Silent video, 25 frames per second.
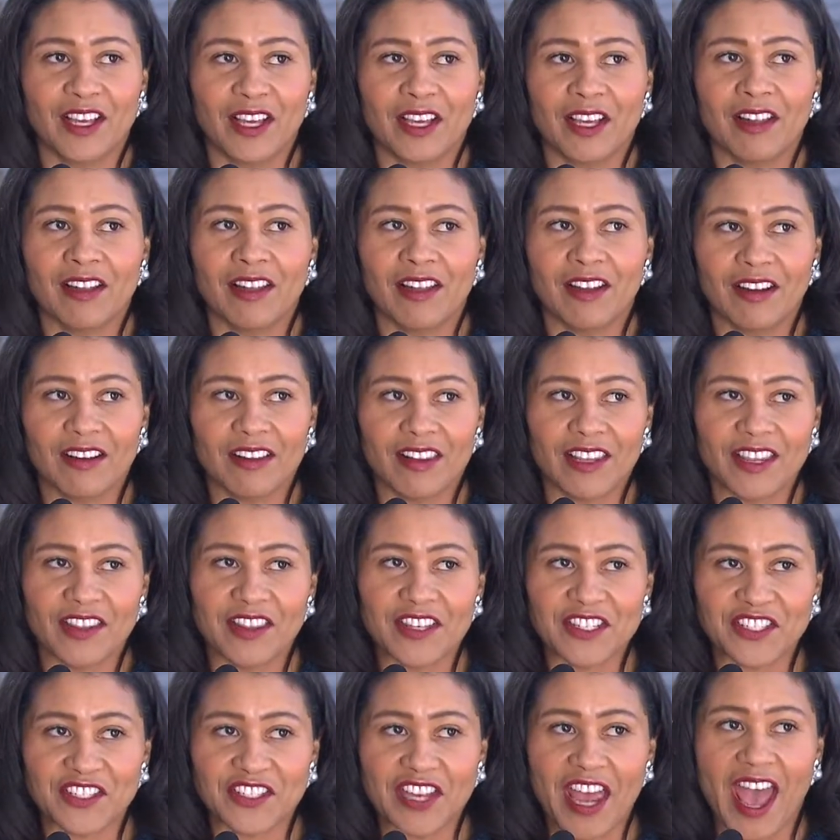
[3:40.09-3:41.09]
clearly
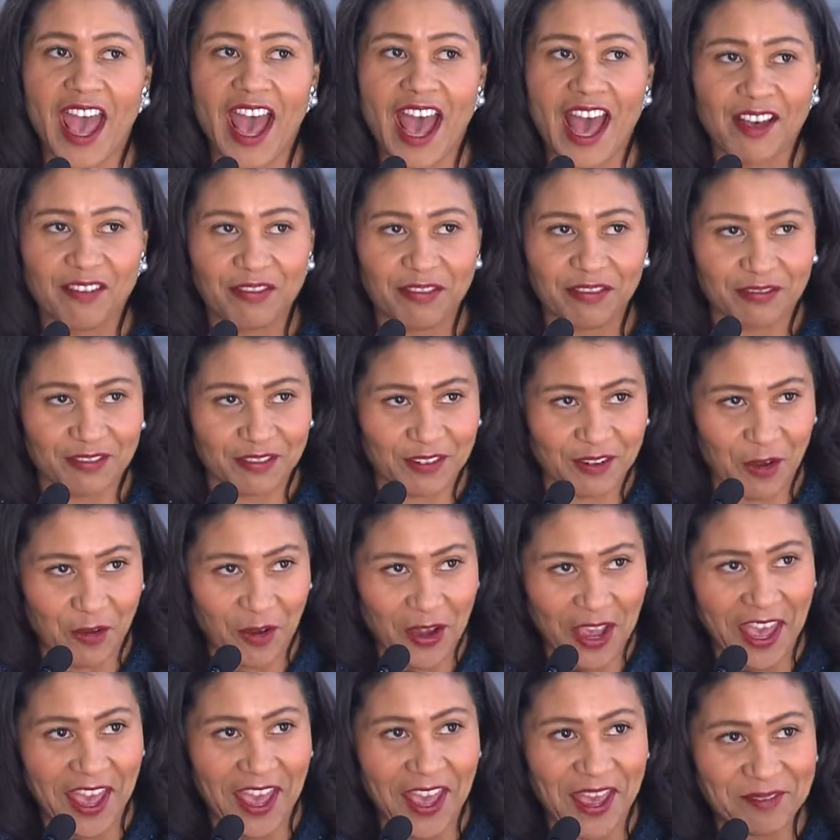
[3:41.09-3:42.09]
the staff. Go
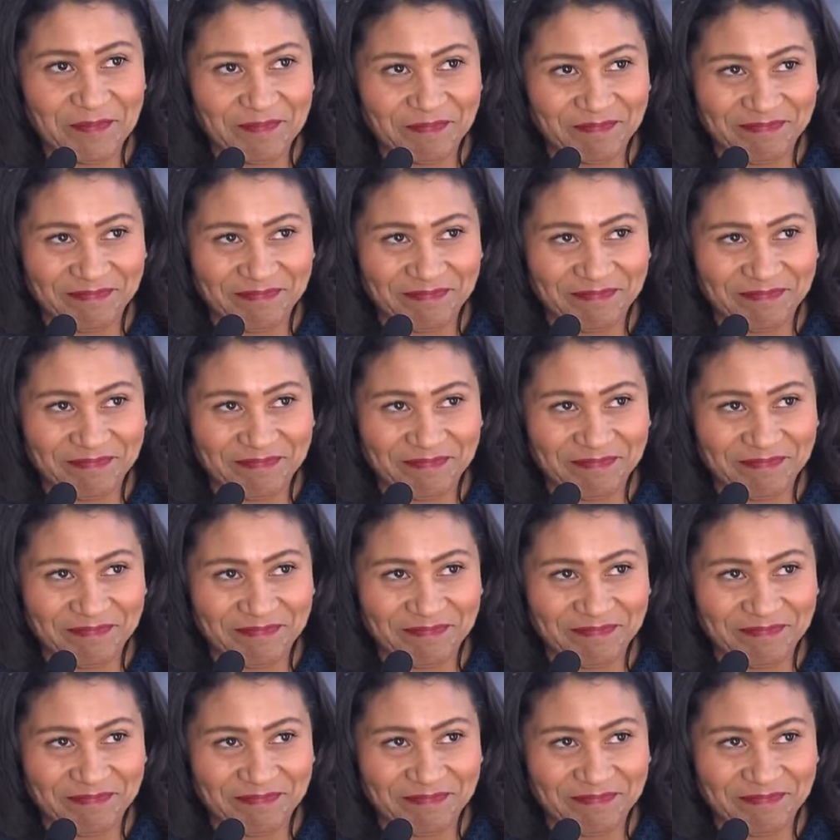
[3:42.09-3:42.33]
ahead.